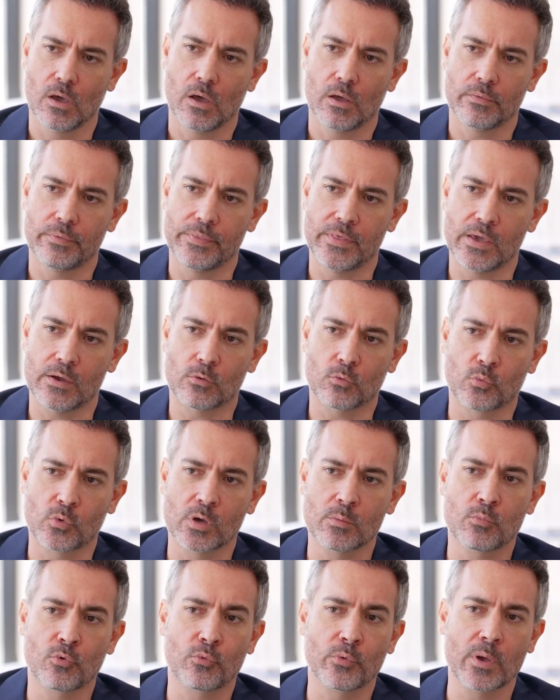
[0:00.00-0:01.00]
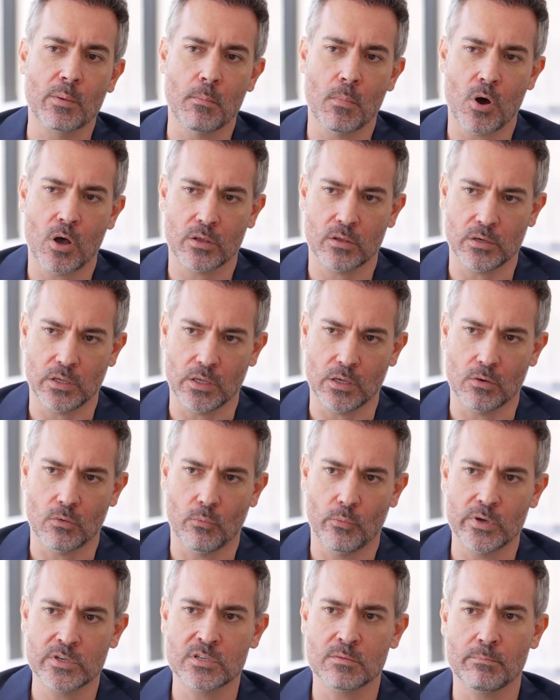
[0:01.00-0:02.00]
the rib remodeling,
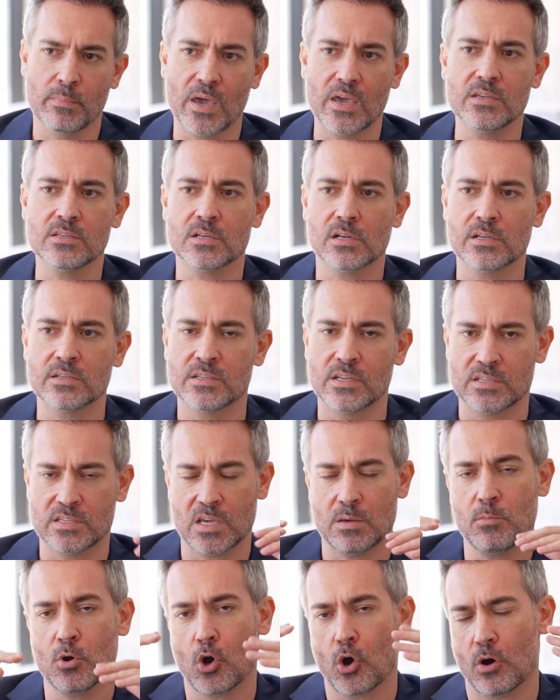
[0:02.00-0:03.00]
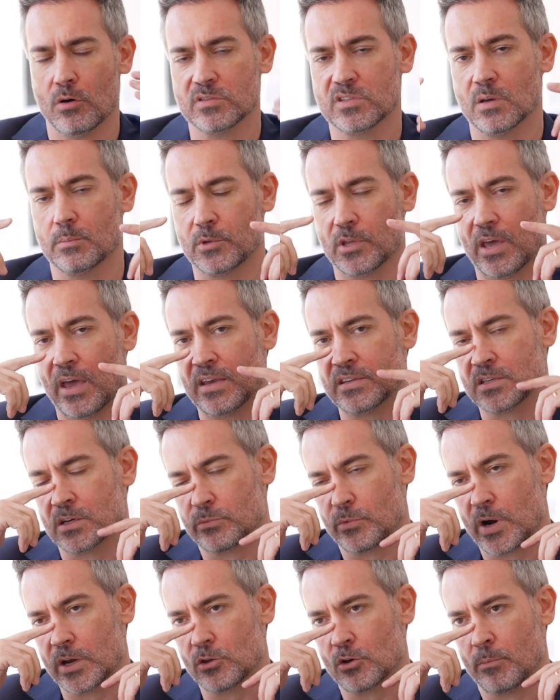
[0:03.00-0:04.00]
which basically is the same concept as a
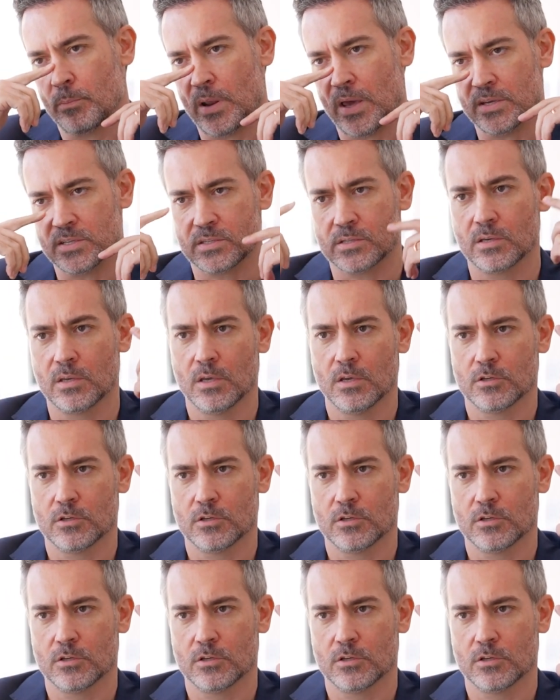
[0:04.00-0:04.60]
rhinoplasty.